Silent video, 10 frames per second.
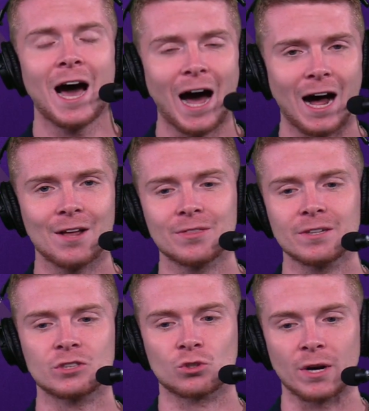on
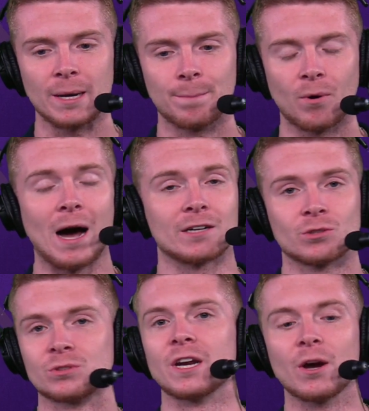the trade block.
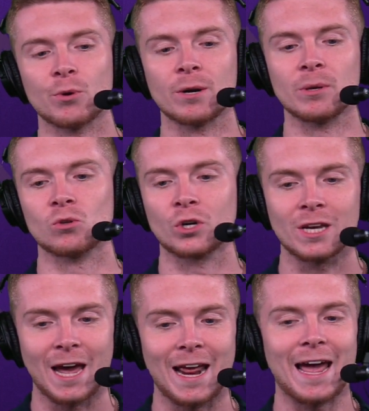So today we're going to be
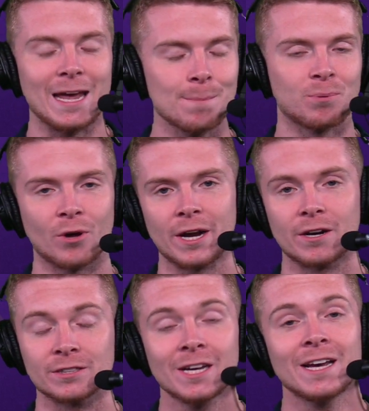looking at 8
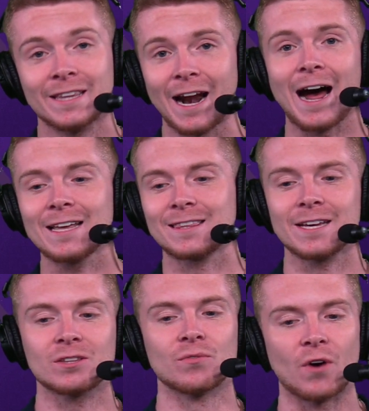players that I
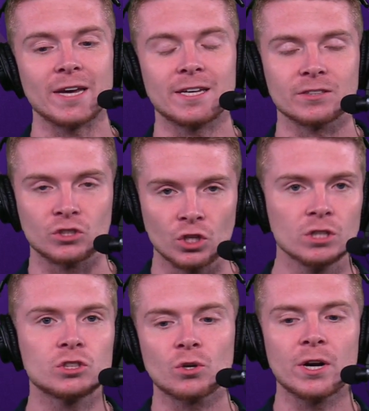think the Vikings
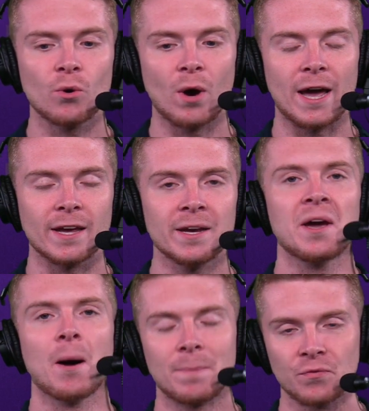could trade away
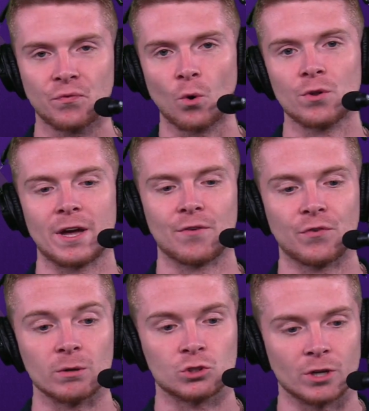before the
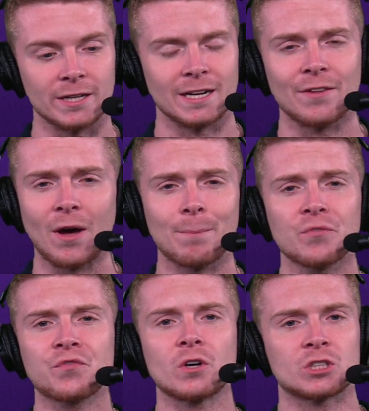NFL trade deadline.
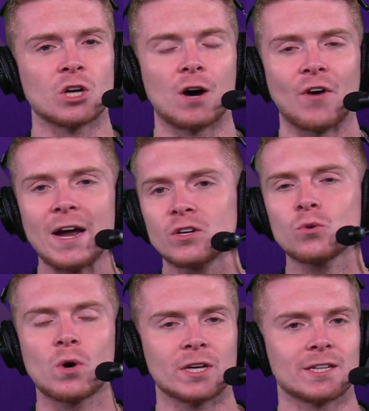But first off, I do
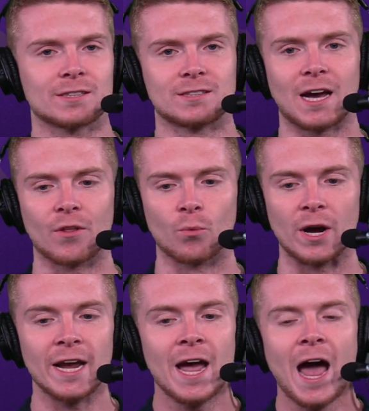want to get this out of the
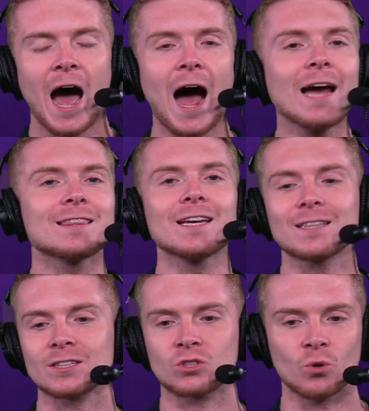way. I
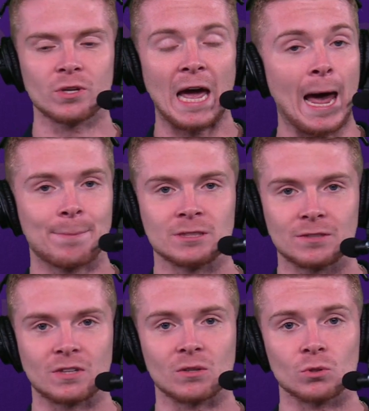think this only happens
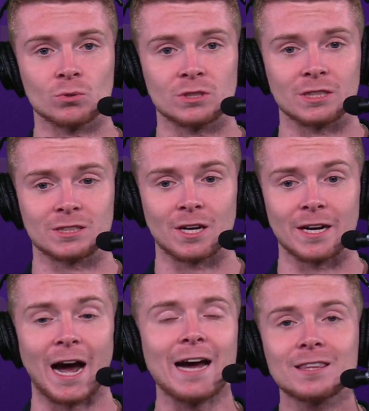if they lose this
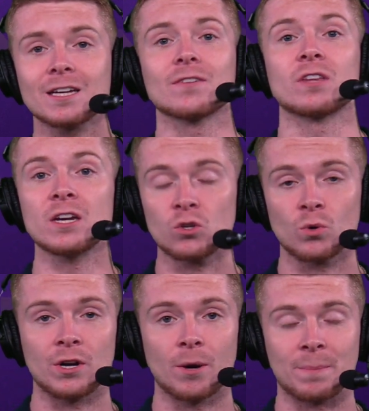Sunday. I think if they
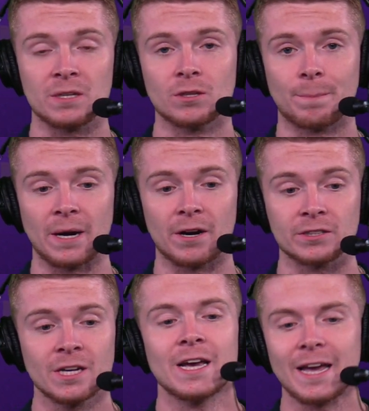do end up beating the
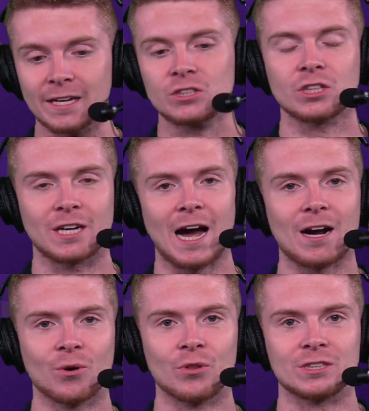Bears in
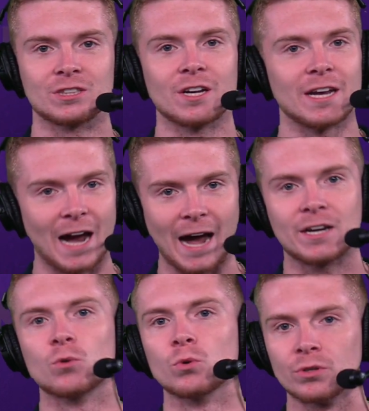Chicago this Sunday, I
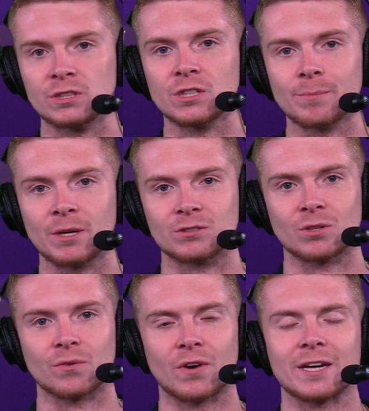could really see the
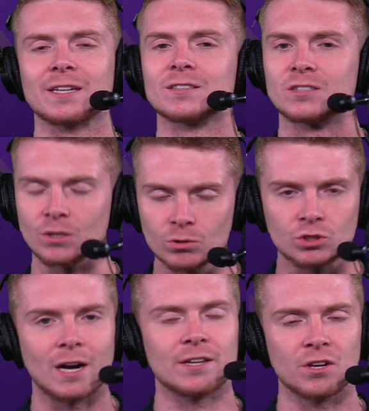Minnesota Vikings still
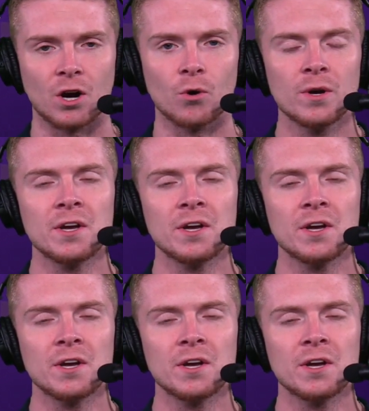trying, you know,